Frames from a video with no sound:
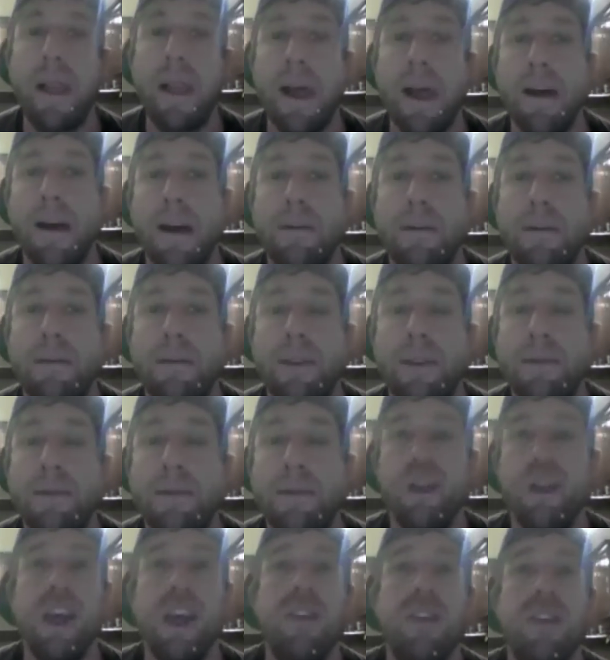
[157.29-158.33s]
uh,
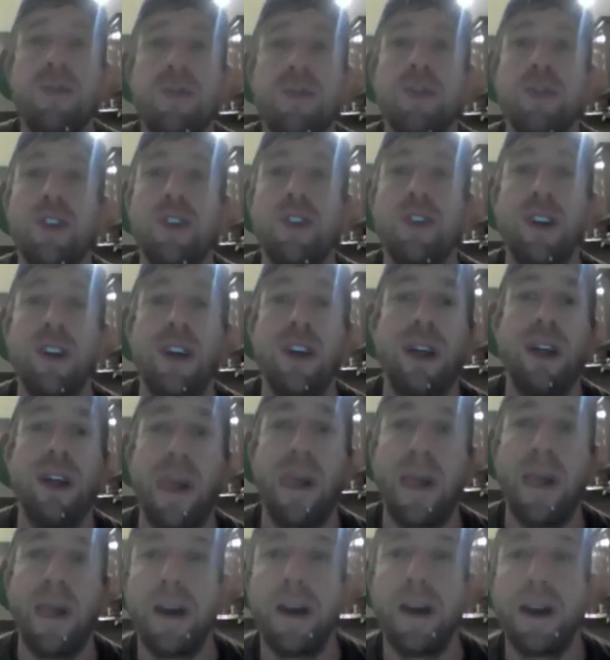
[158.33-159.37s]
playing for
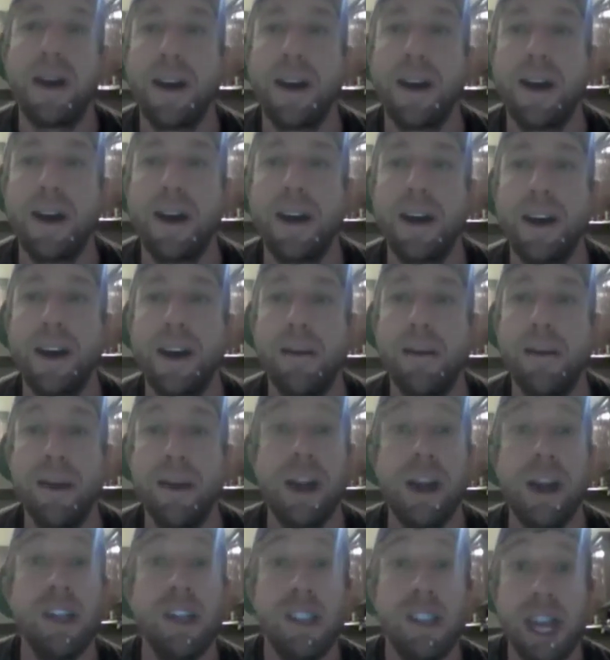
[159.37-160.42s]

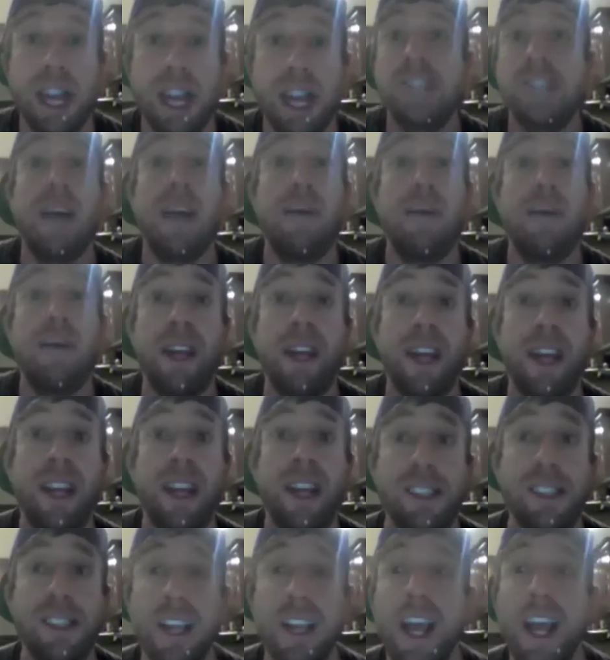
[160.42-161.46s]
Americans and
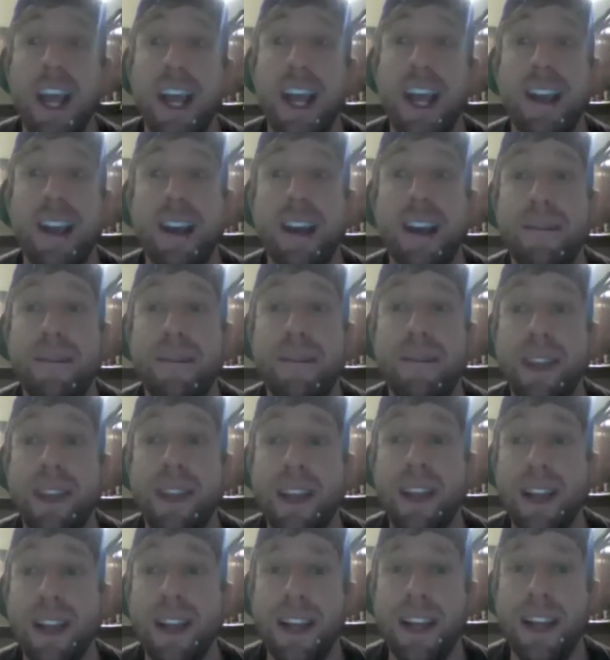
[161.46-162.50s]
Japanese, and
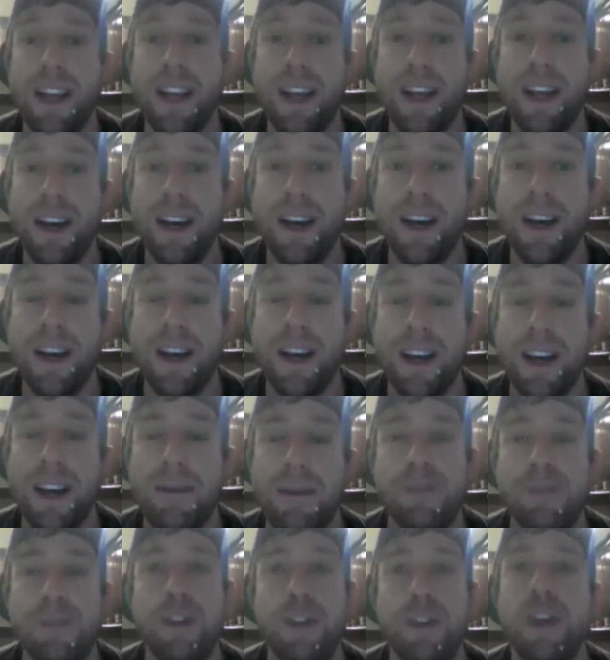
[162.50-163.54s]
it
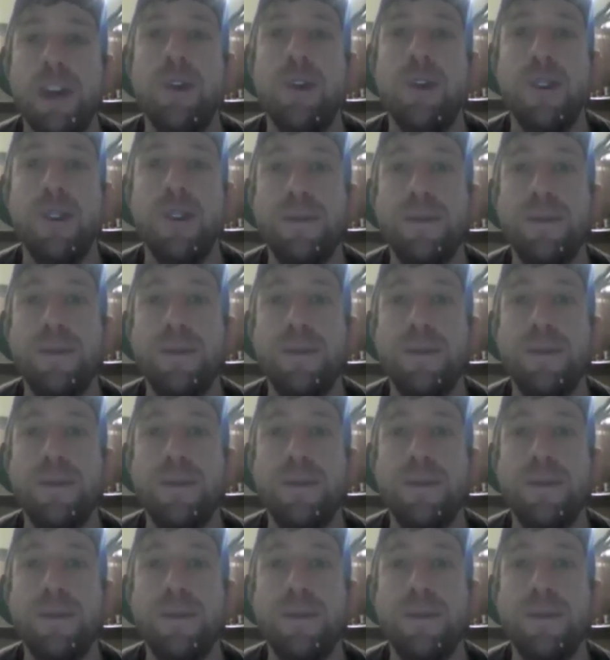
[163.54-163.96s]
was really cool.